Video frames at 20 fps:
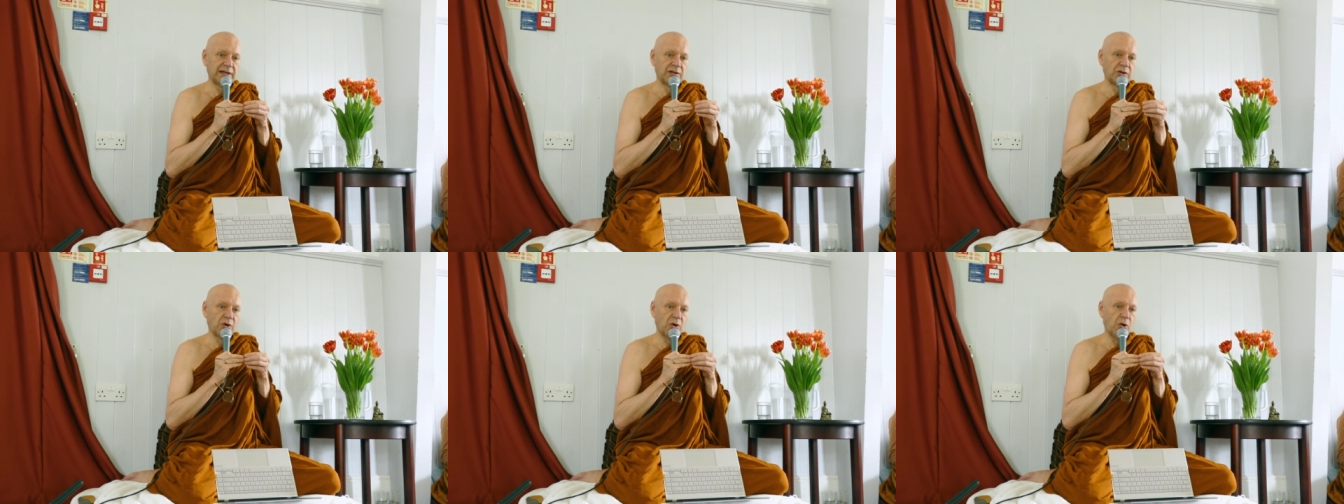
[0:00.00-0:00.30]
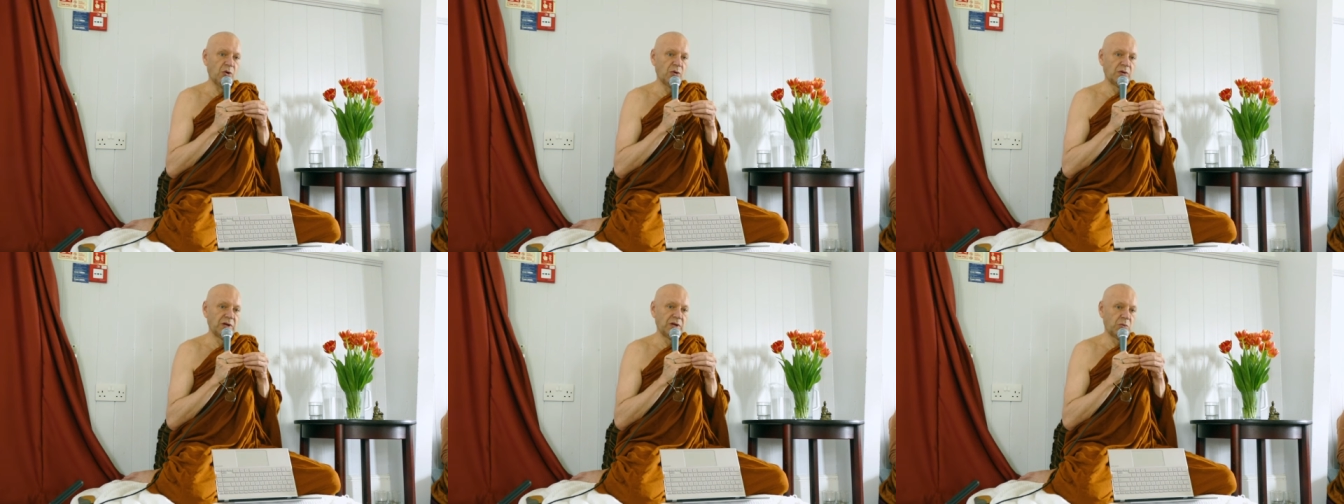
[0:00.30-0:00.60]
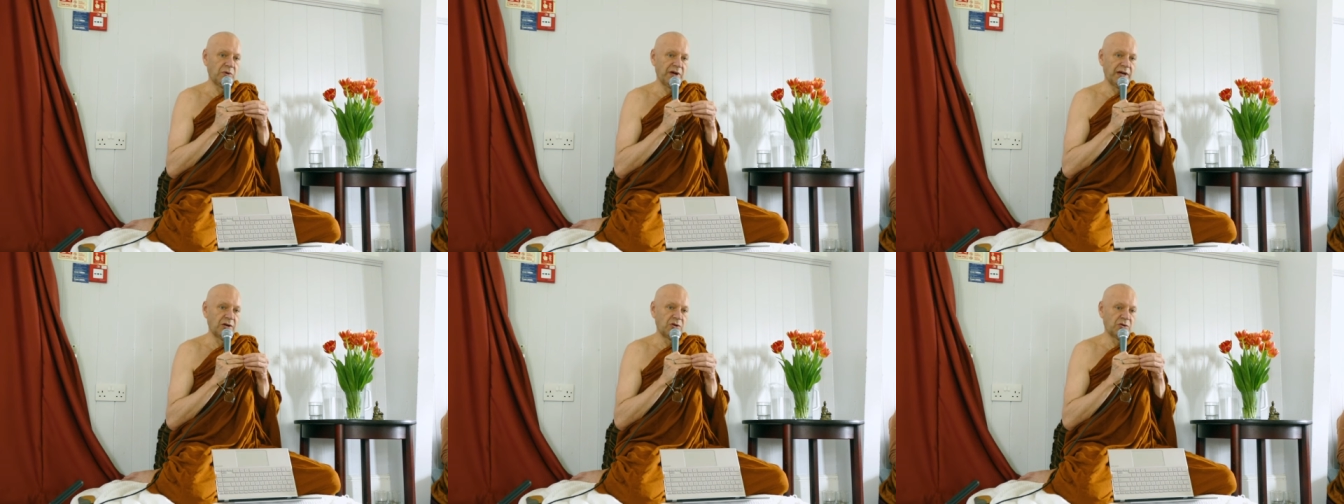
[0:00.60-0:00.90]
And the only
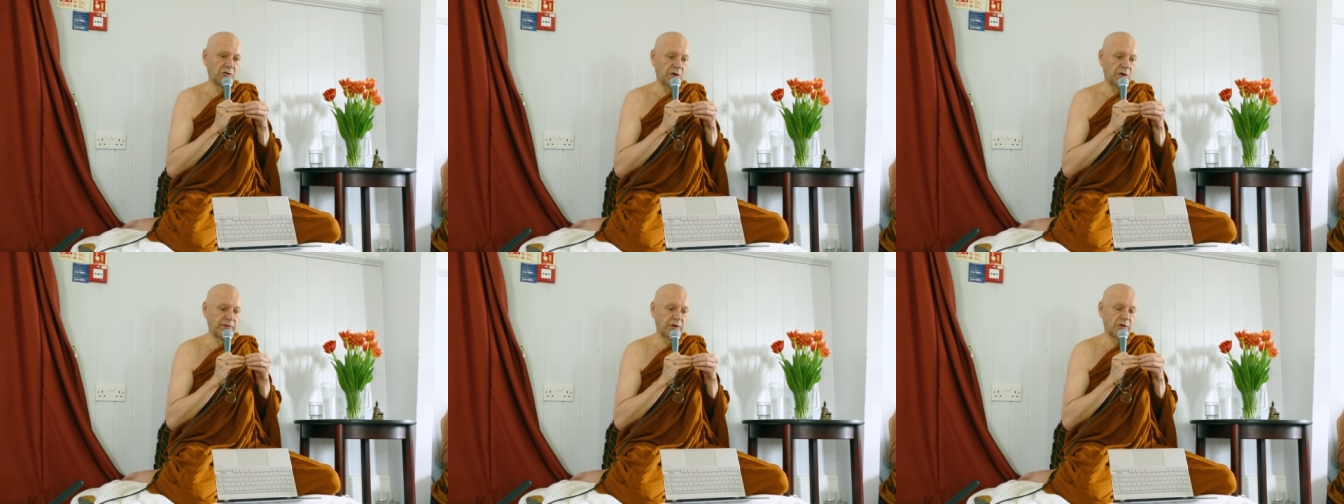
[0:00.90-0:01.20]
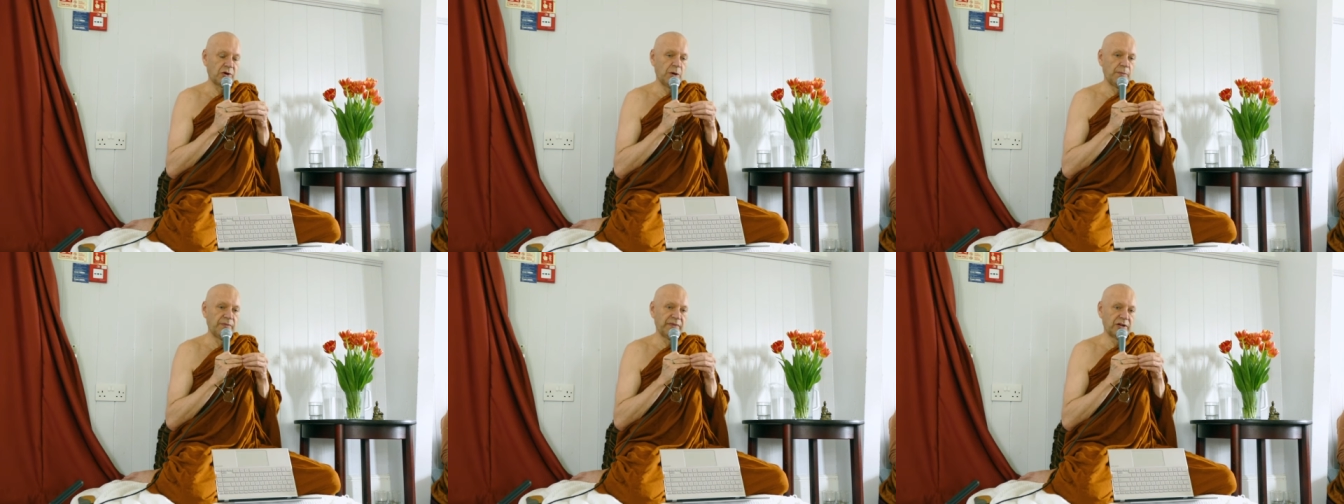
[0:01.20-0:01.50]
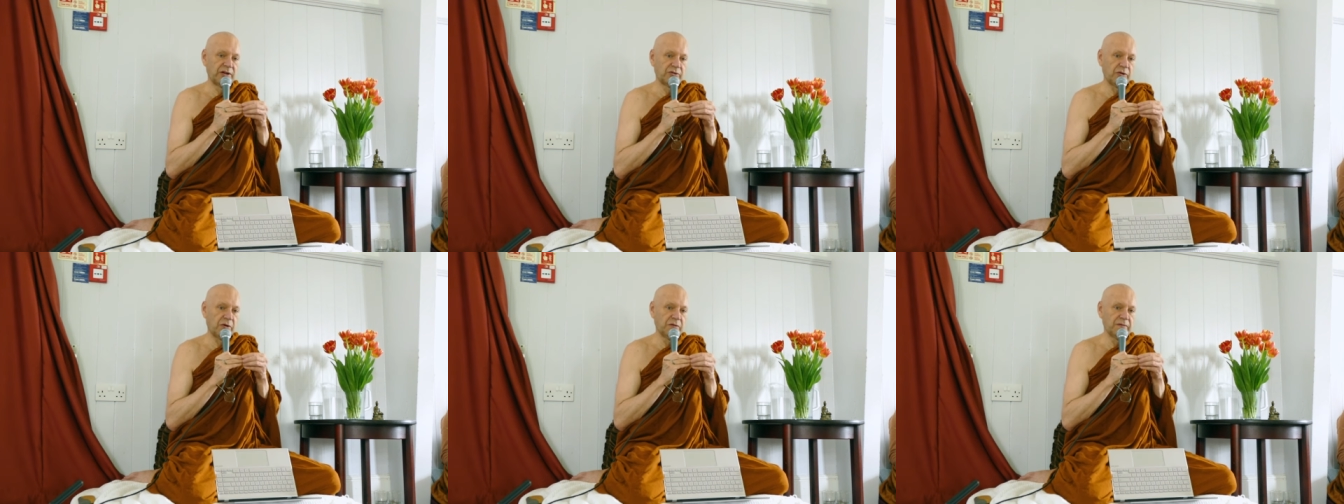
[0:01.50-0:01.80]
way to overcome
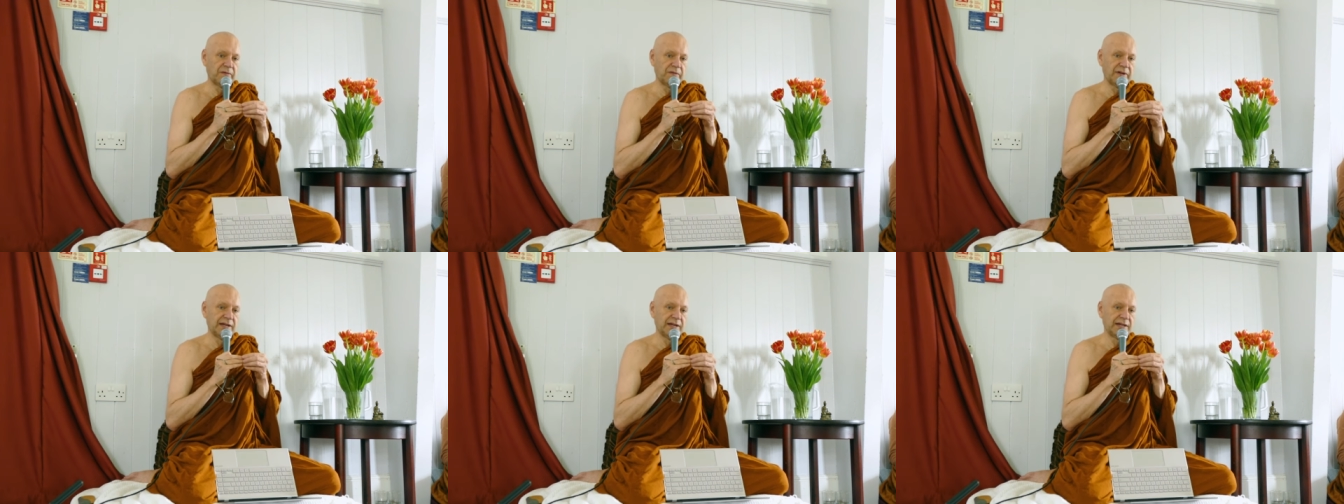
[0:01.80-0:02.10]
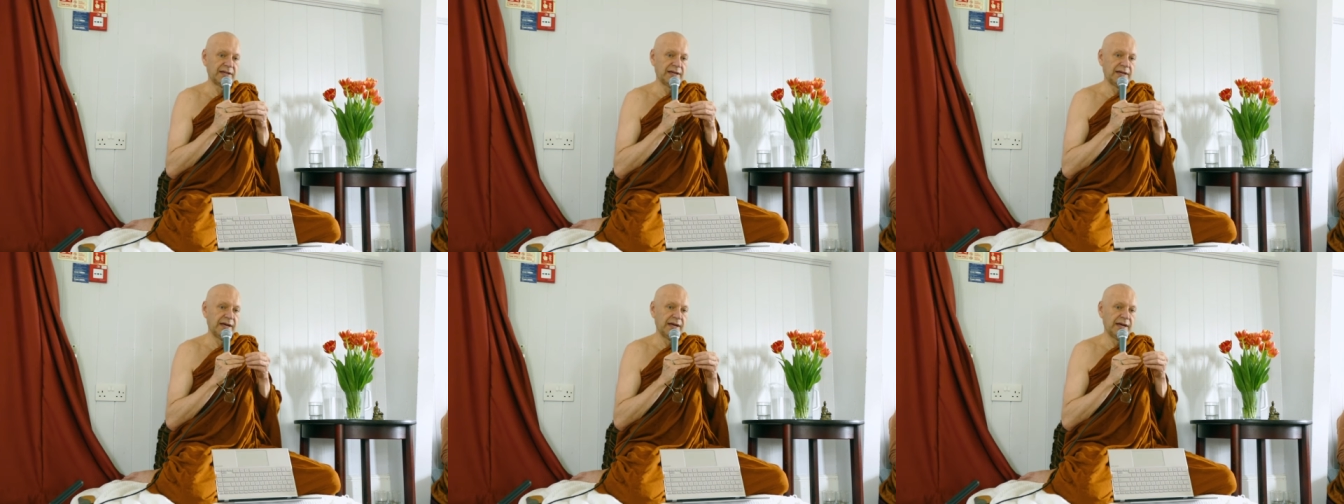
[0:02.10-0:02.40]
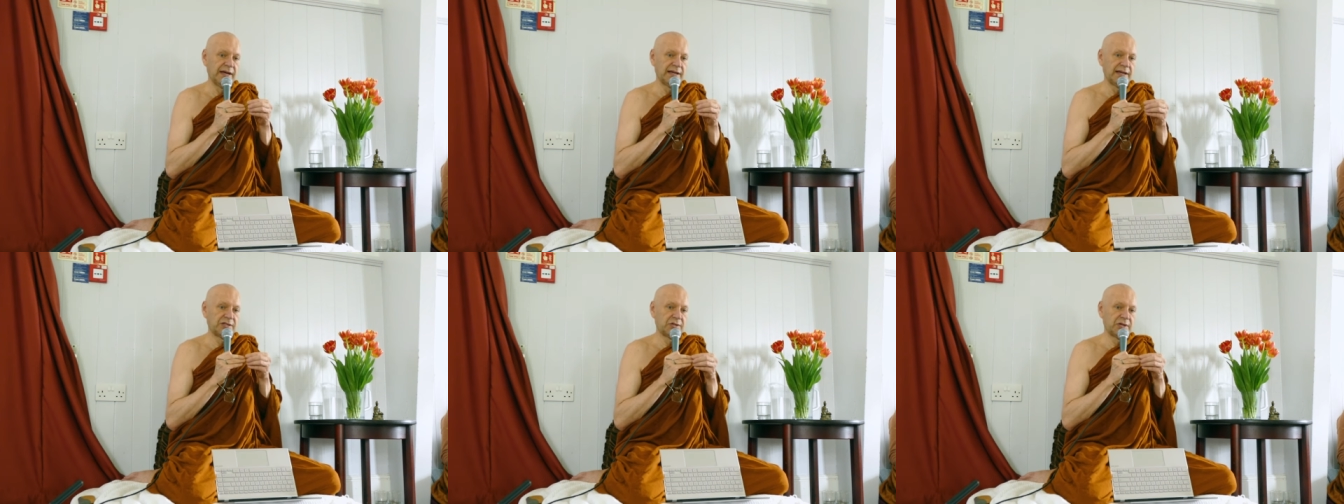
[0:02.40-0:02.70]
that conflict
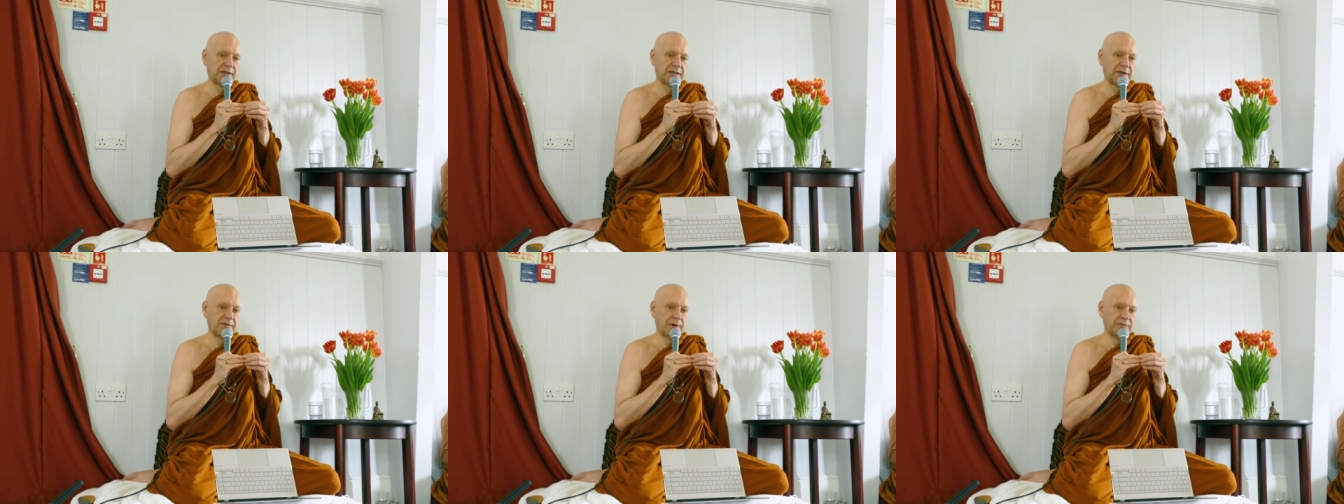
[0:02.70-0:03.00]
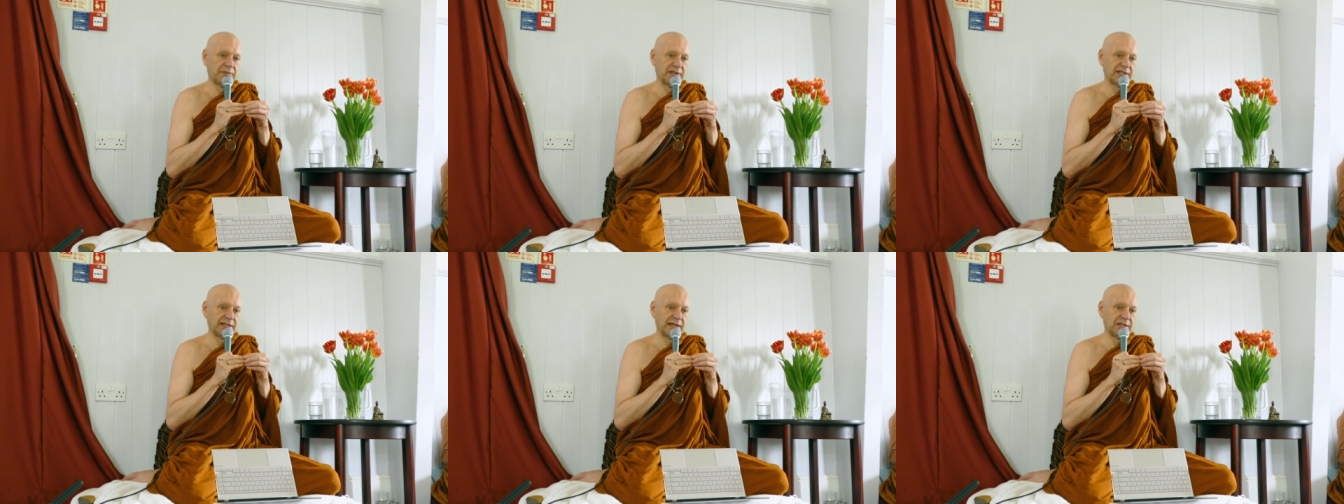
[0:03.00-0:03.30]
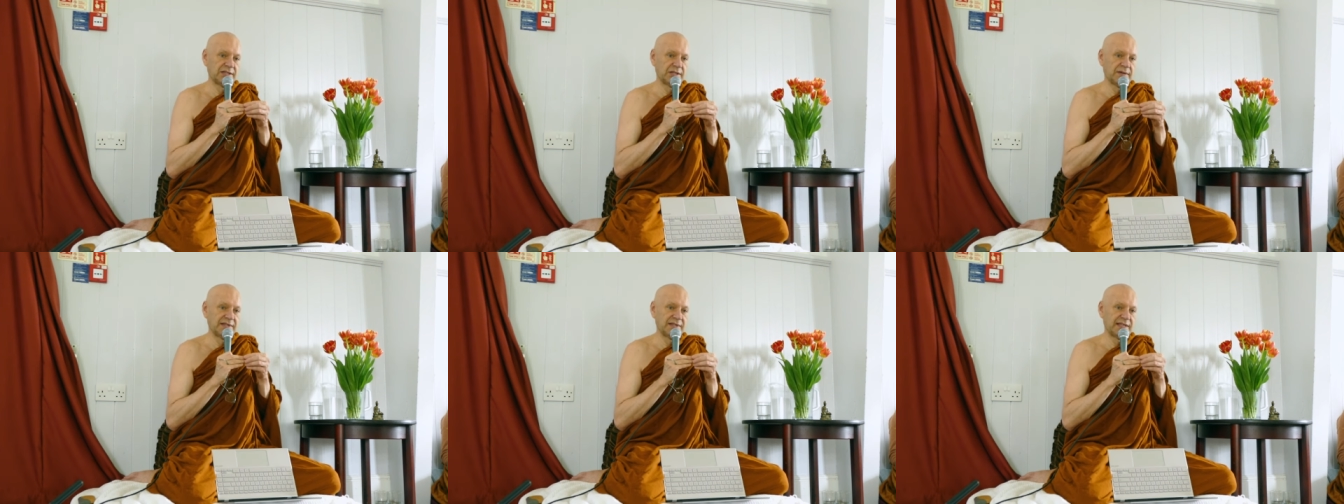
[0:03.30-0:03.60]
is to give up the
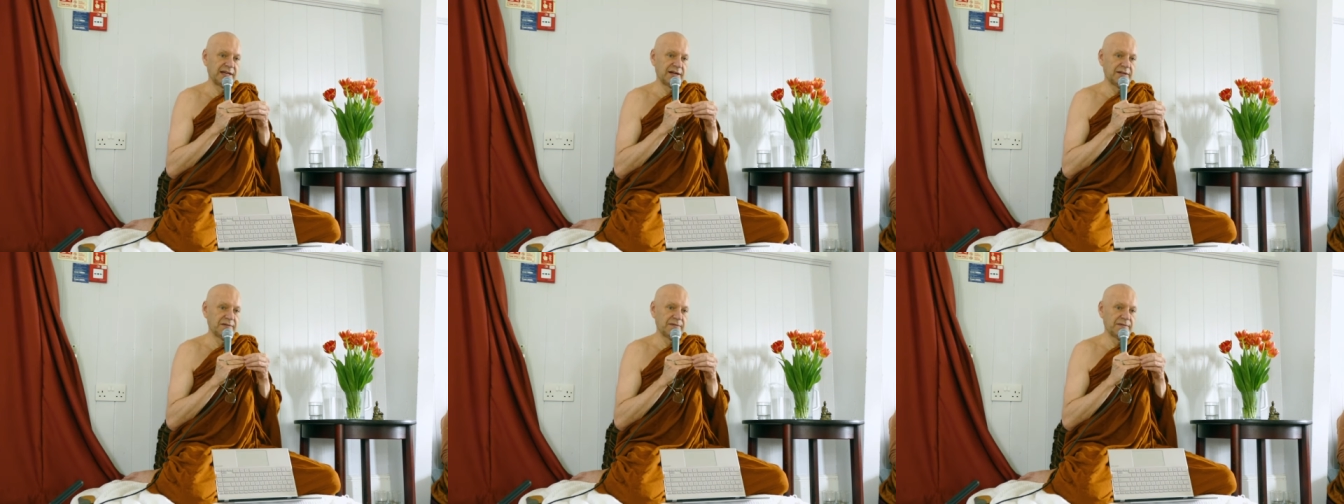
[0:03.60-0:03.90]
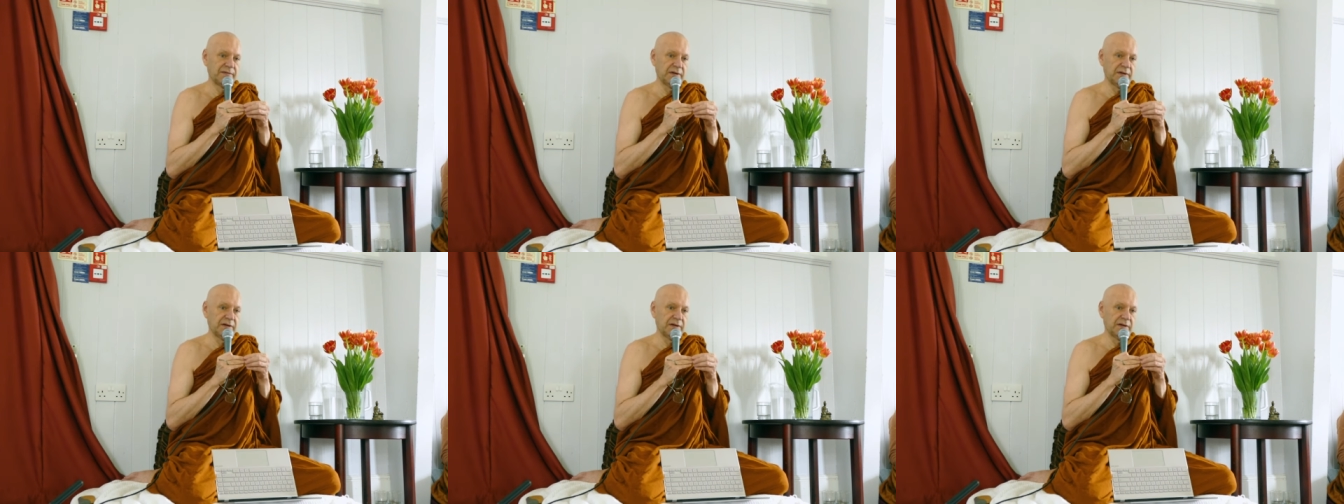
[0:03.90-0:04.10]
sense of self.